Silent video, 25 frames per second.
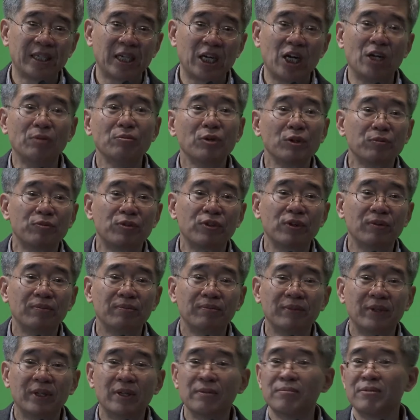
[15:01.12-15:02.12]
coming
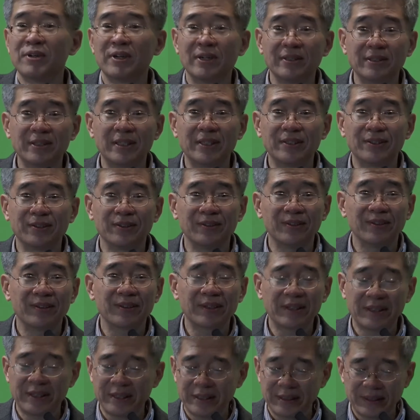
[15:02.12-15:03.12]
from urbanization.
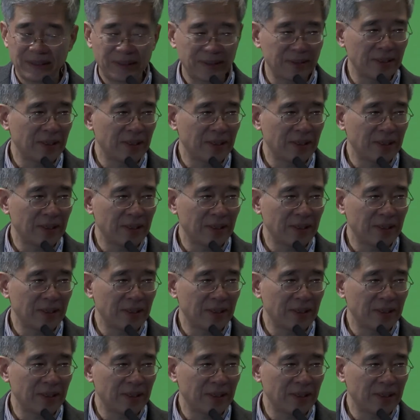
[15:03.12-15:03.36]
Okay,